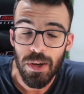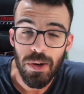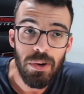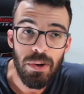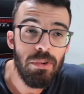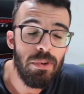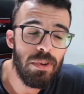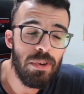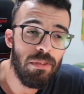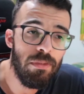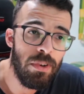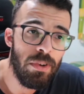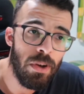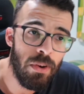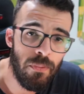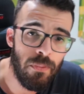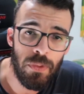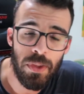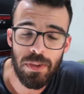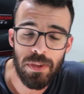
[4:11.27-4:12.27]
who would have
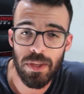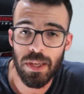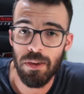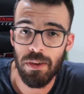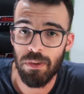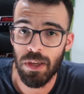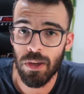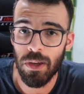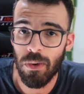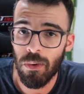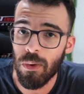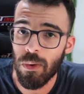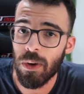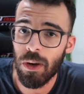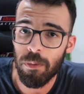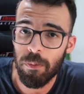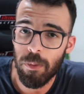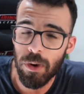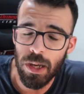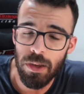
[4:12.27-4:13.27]
known that giving all
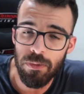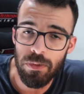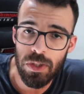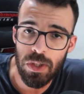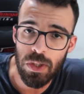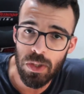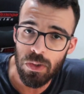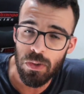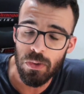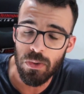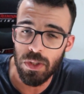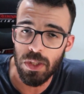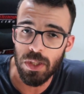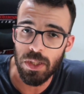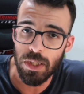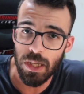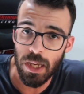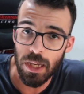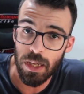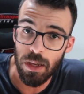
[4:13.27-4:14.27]
our privacy to these
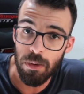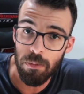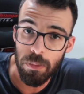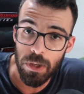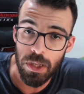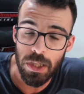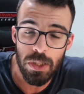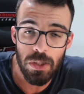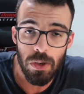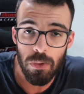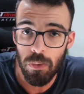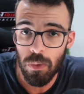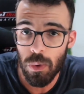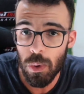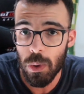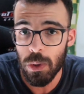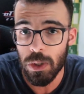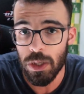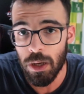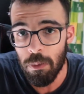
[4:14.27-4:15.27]
tech companies
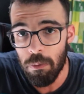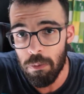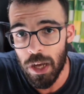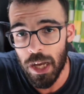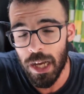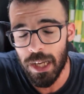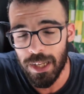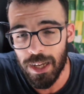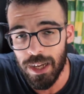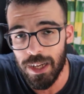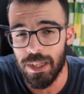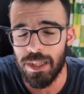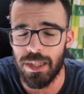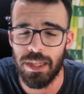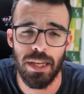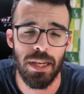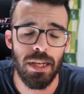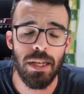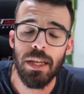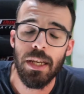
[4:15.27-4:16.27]
was a bad
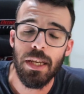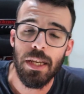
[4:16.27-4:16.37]
idea?